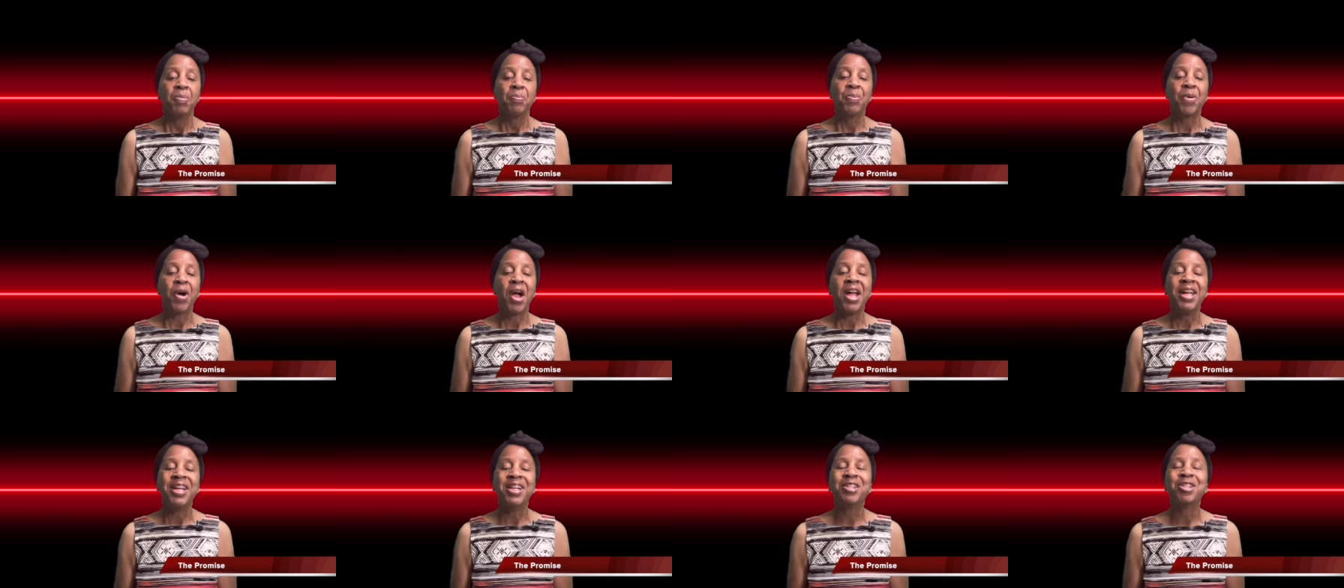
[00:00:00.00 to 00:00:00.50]

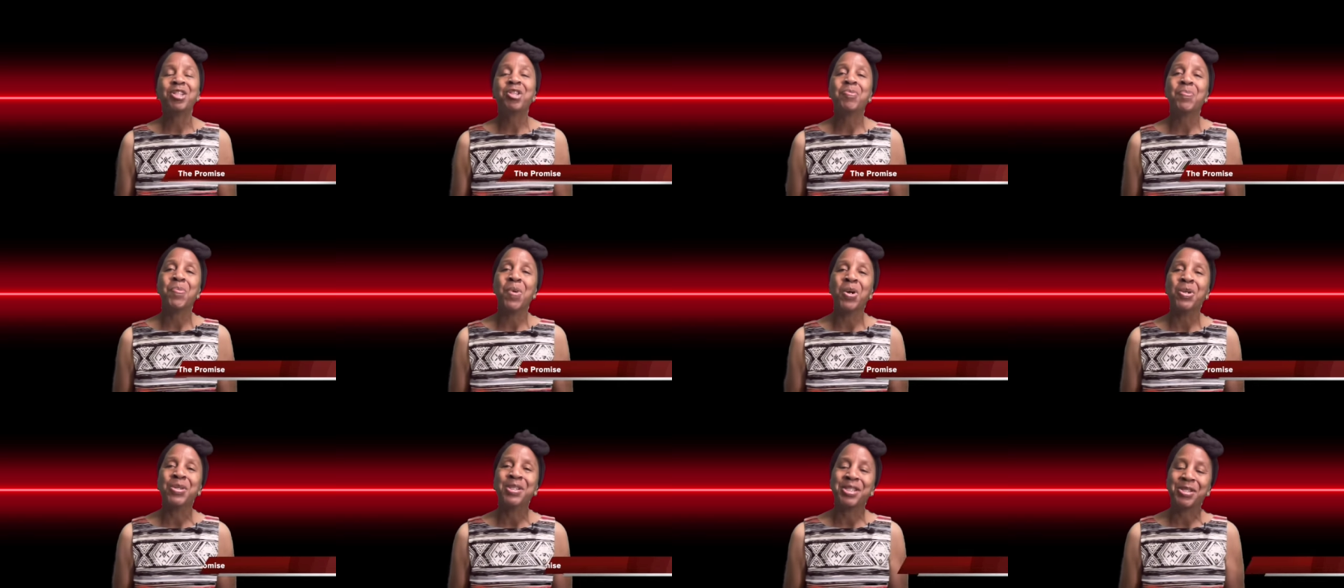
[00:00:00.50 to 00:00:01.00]
Prior to
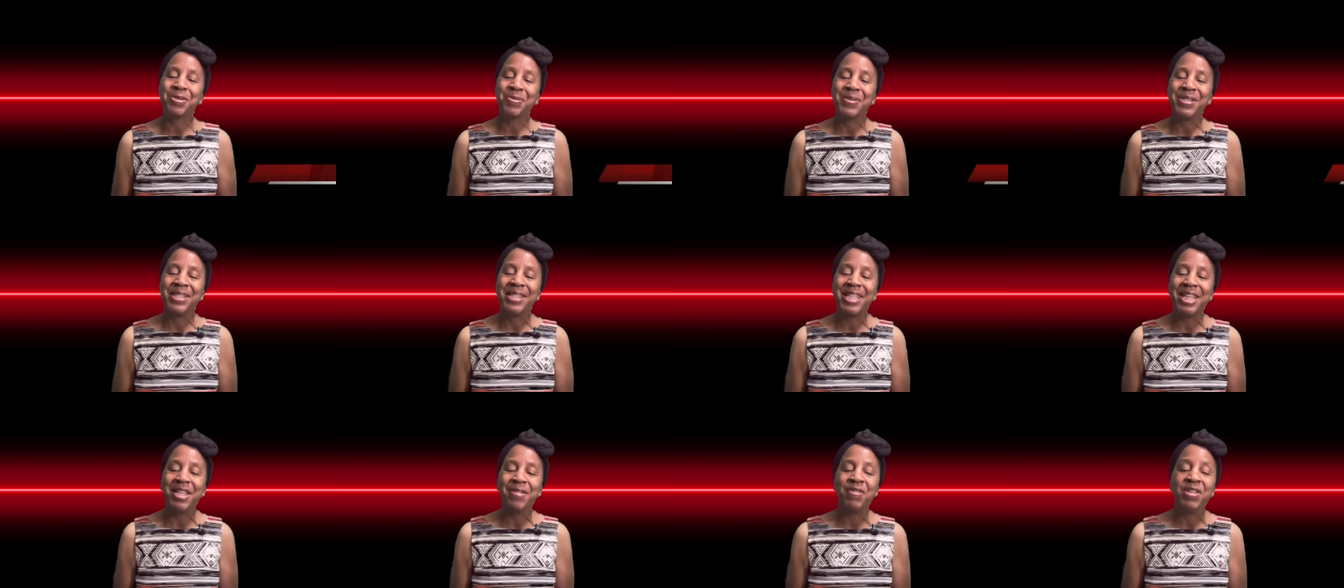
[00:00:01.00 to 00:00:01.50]
Moses
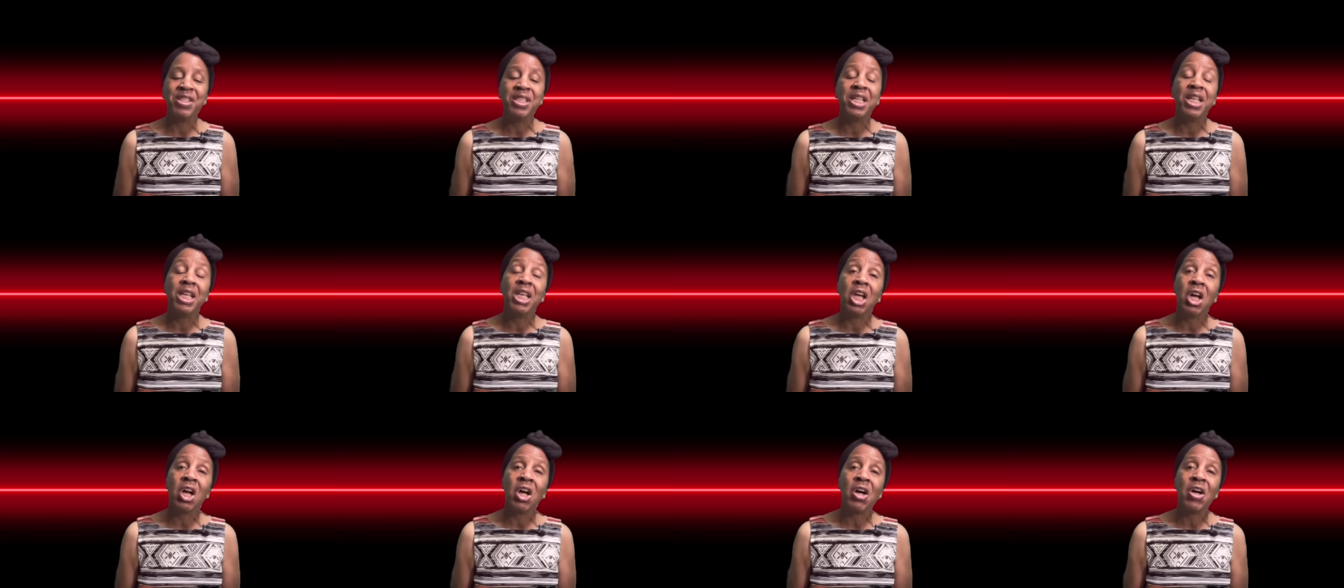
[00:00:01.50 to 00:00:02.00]
receiving the
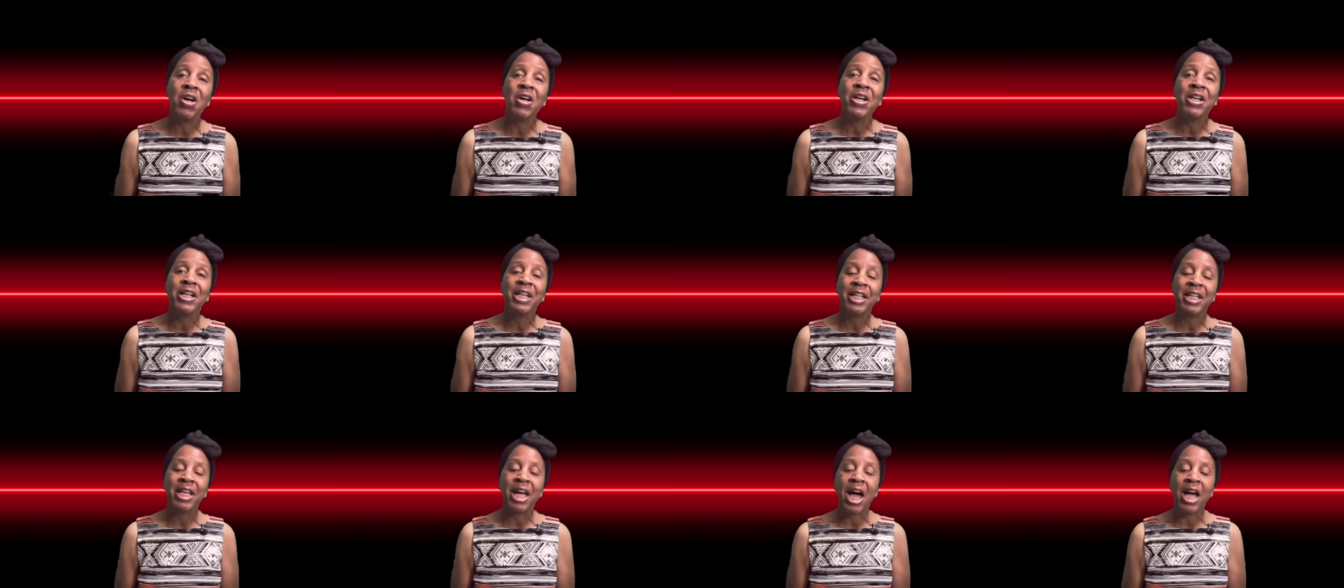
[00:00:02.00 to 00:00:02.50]
law,
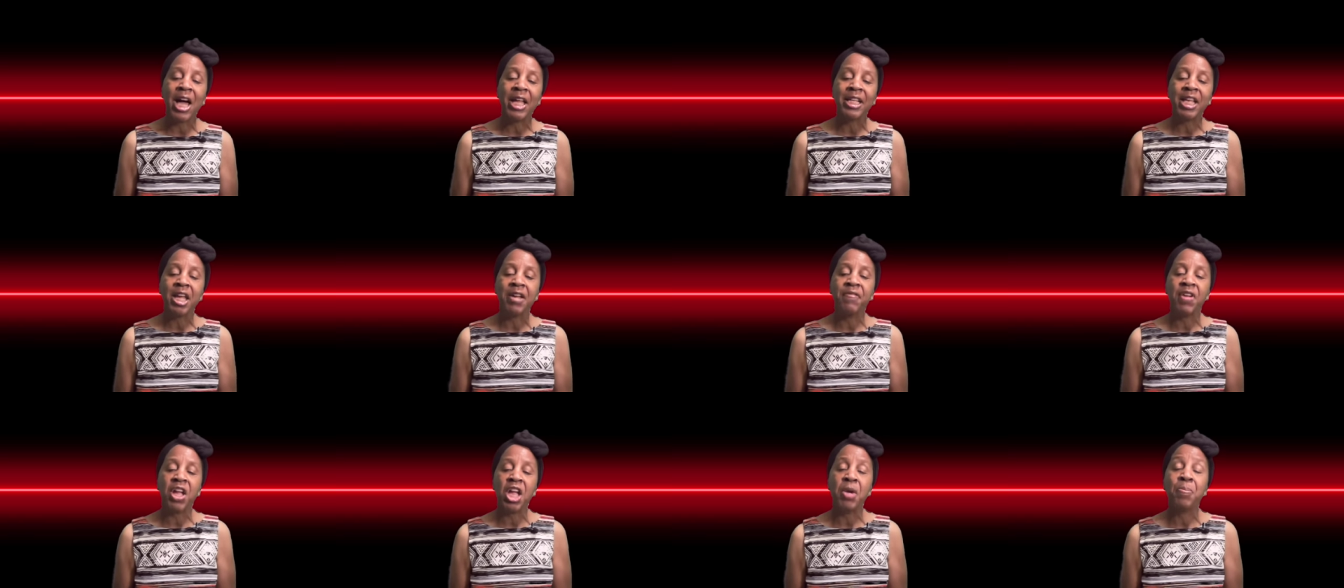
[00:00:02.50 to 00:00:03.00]
God
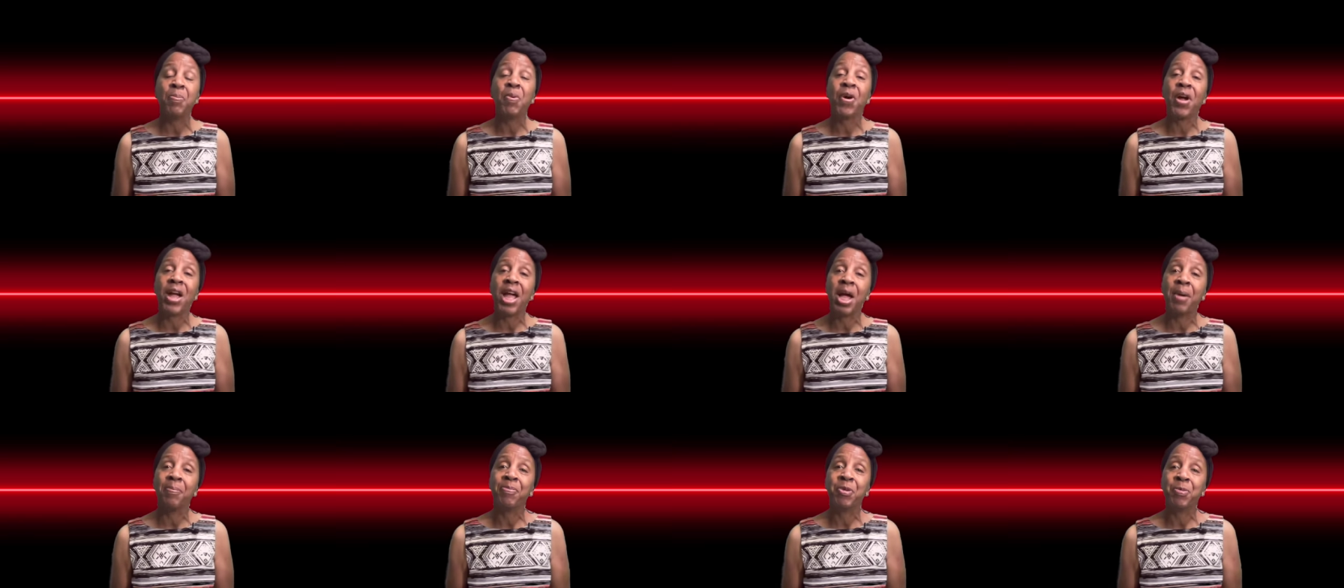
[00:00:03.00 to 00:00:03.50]
gave
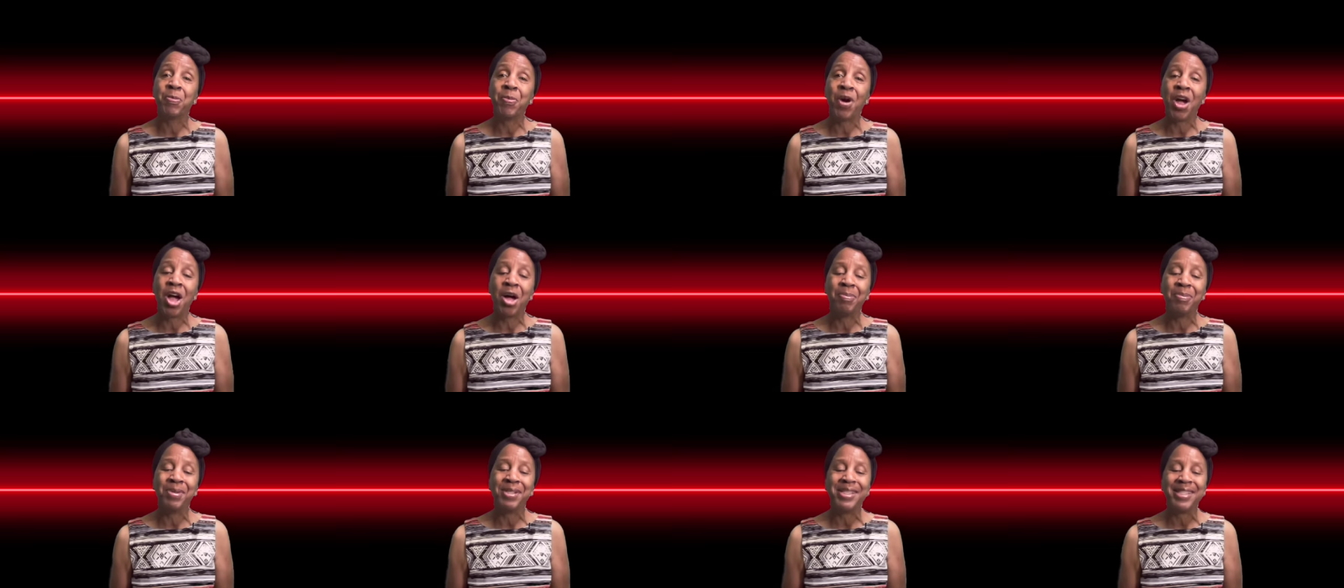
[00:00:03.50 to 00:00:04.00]
Abraham the
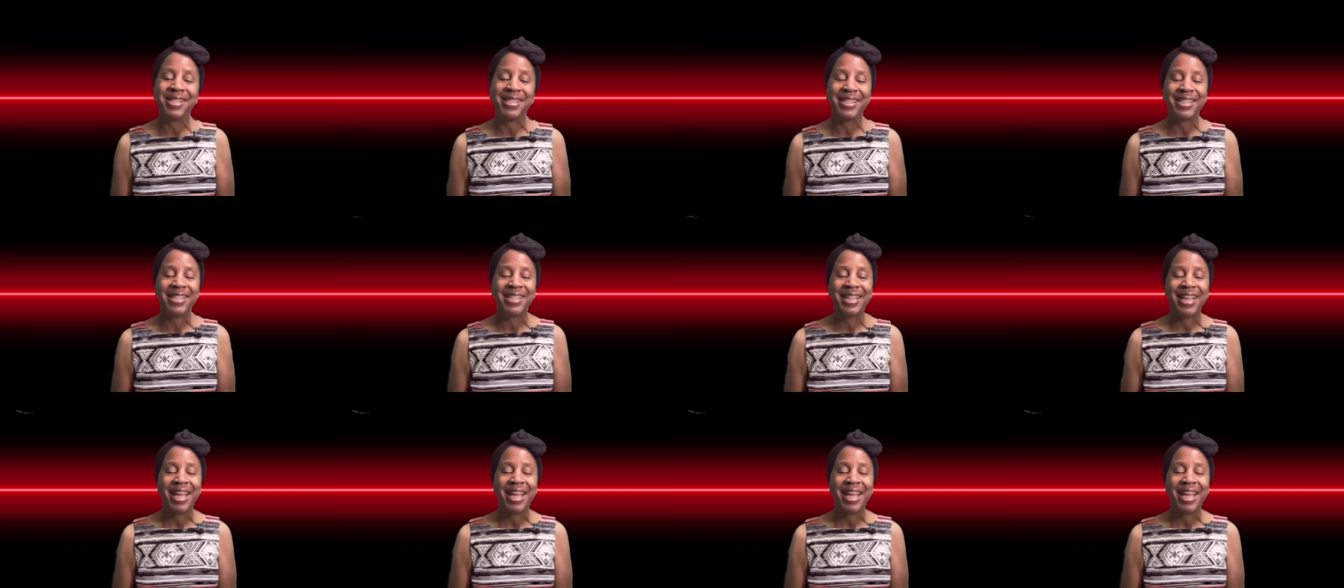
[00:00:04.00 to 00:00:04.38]
promise.